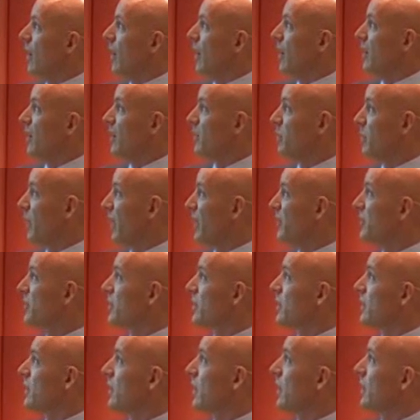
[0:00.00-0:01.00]
And that
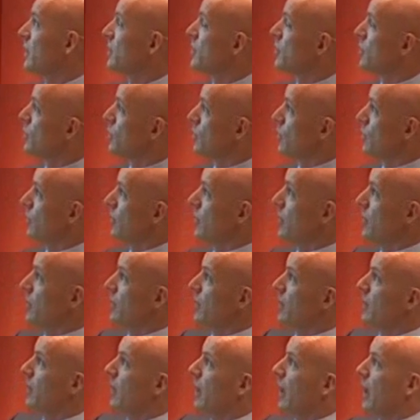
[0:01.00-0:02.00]
basically led to
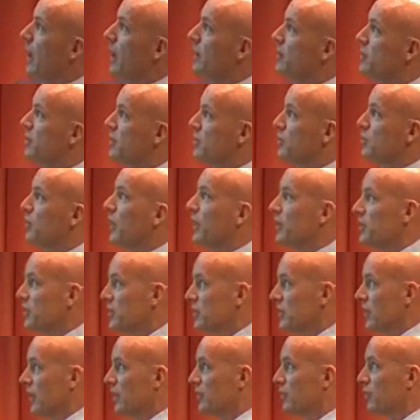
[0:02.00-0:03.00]
a
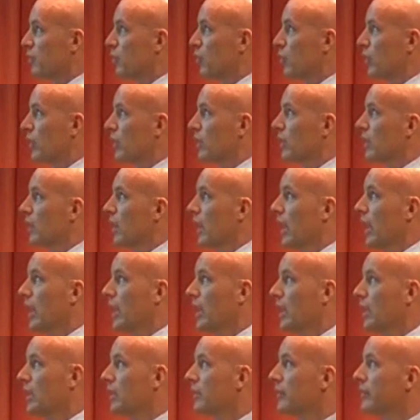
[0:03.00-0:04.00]
situation that for
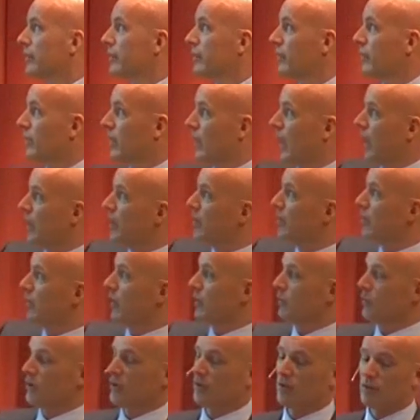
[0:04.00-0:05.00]

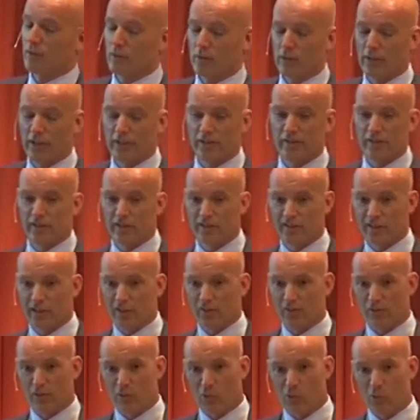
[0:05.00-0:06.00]
anything with less than
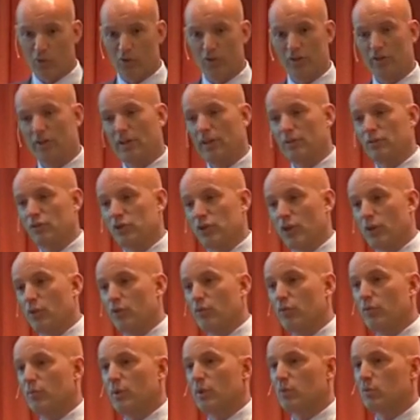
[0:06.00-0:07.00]
10 floors, and I'll show
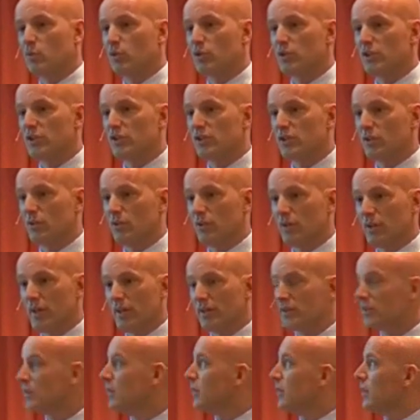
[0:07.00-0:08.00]
you a bit more detail on
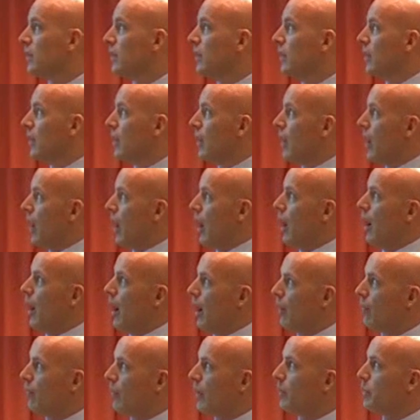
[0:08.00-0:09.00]
that,
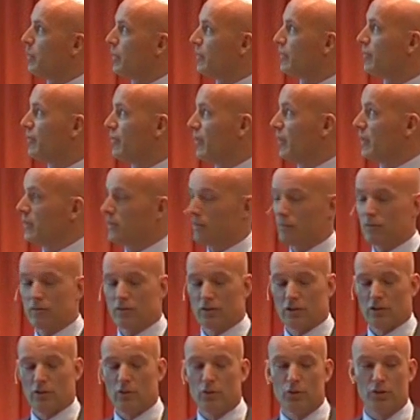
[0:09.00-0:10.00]
a rapid fit
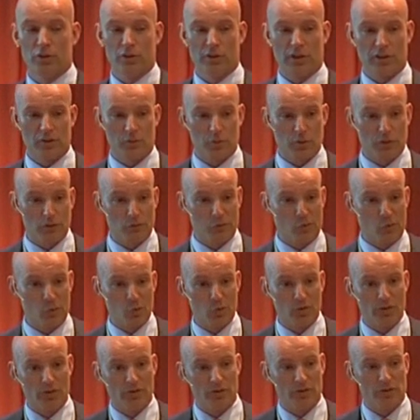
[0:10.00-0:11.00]
solution, as we have
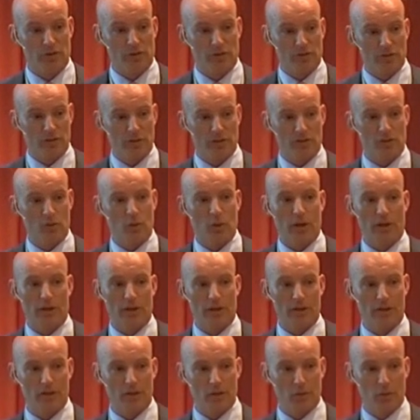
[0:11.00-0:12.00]
called it, is quite
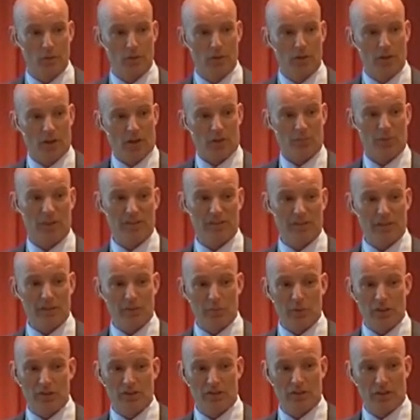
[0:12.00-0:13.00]
ideal. It basically
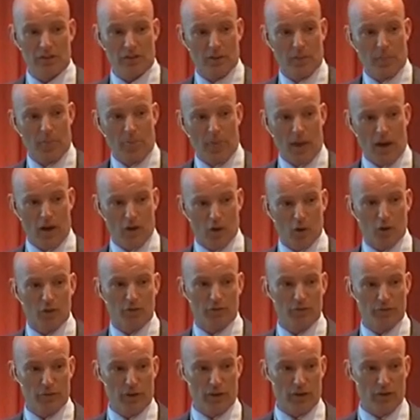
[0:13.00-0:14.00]
means that a lot
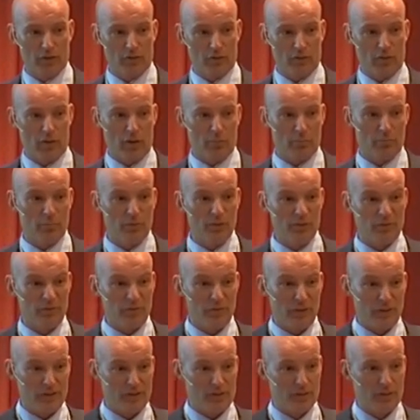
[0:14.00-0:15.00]
of things are
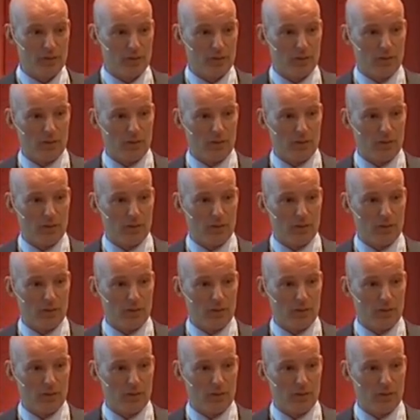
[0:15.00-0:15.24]
pre-fit.